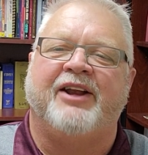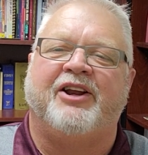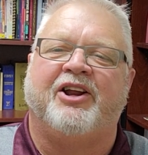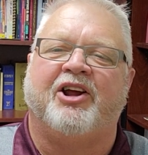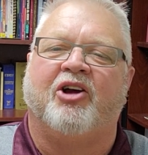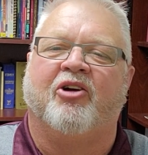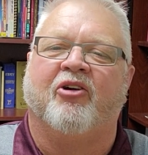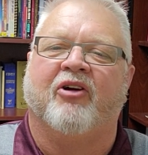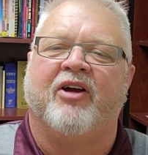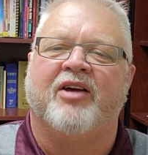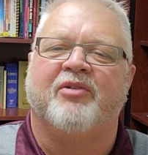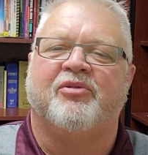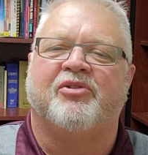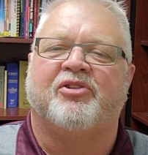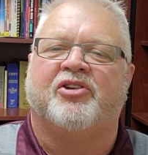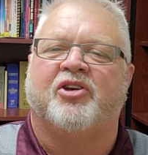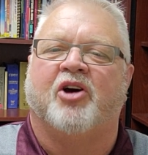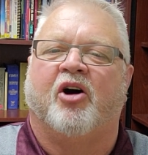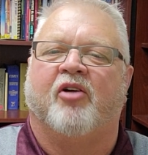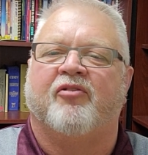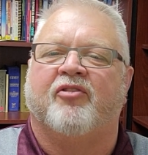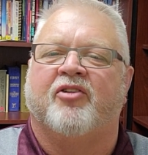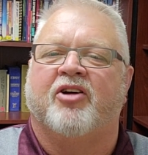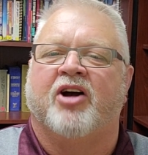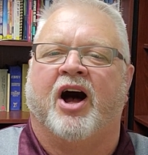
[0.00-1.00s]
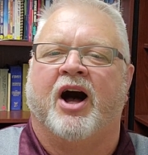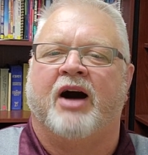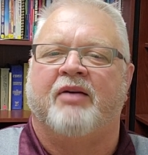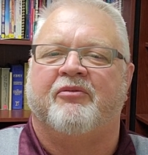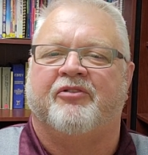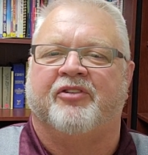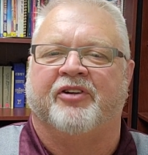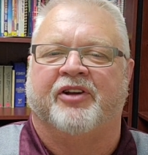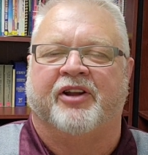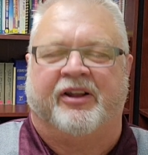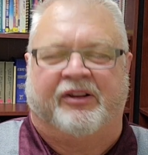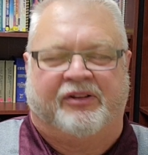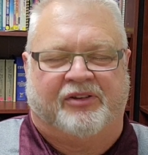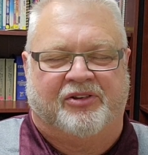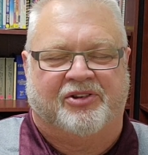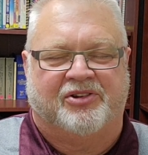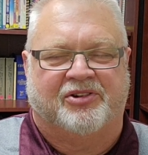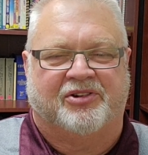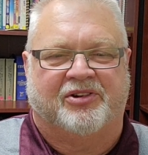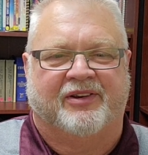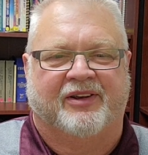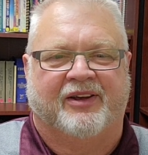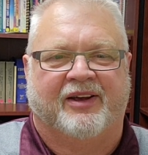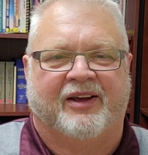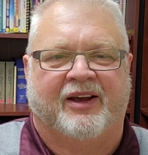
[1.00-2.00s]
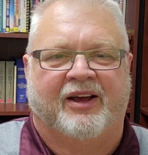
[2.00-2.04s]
degree of self-confidence,